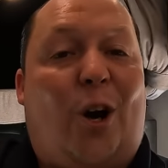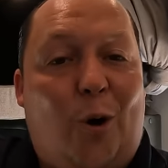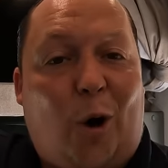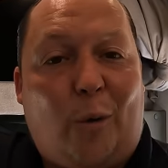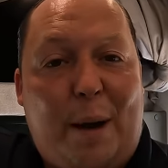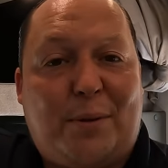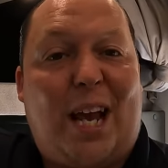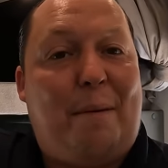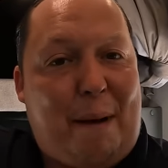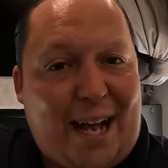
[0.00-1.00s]
go to our
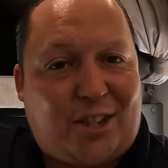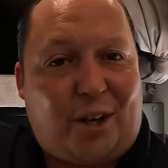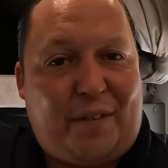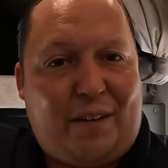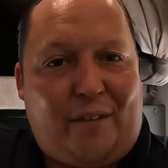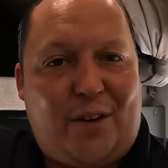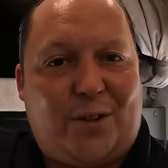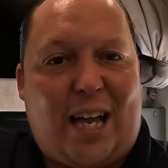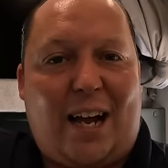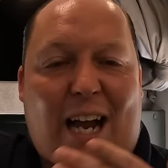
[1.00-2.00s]
website,
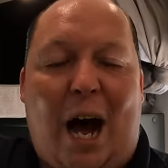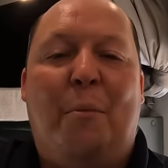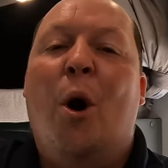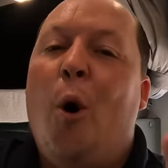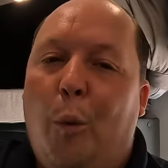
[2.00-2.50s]
mattsrvreviews.com.